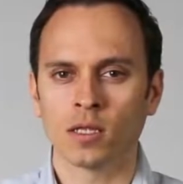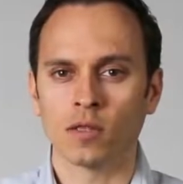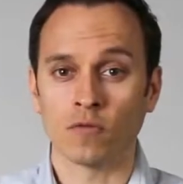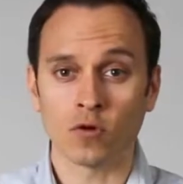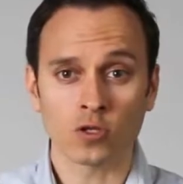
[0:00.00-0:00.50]
The
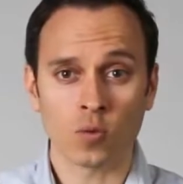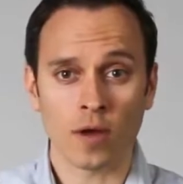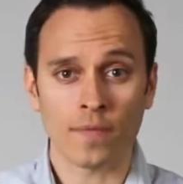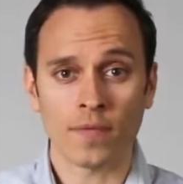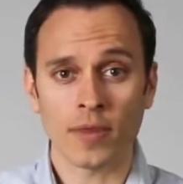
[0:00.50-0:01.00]
first
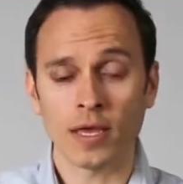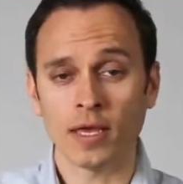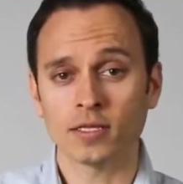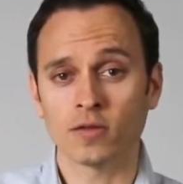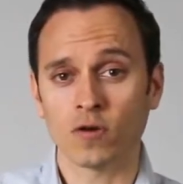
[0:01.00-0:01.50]
one
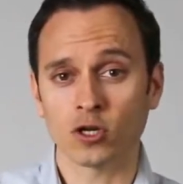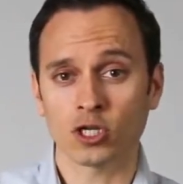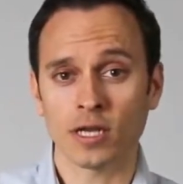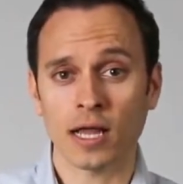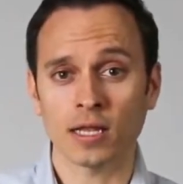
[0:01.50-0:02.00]
is the
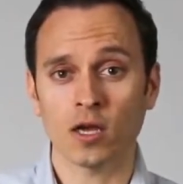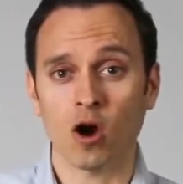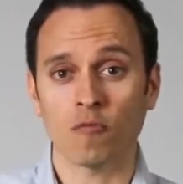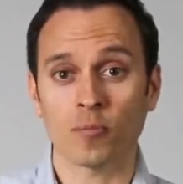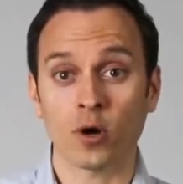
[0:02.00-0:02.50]
functionality
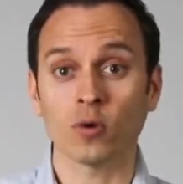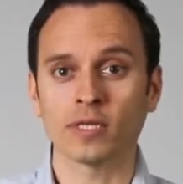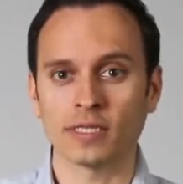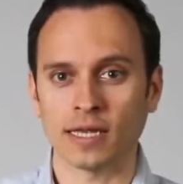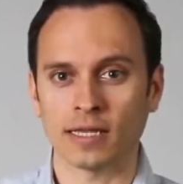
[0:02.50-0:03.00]
of
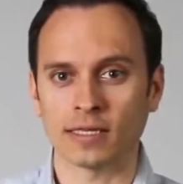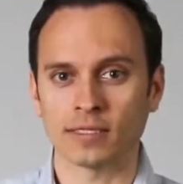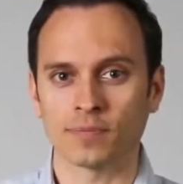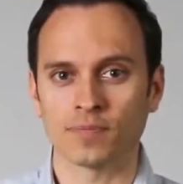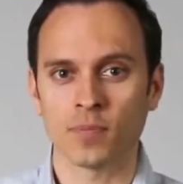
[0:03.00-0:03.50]
priority settings.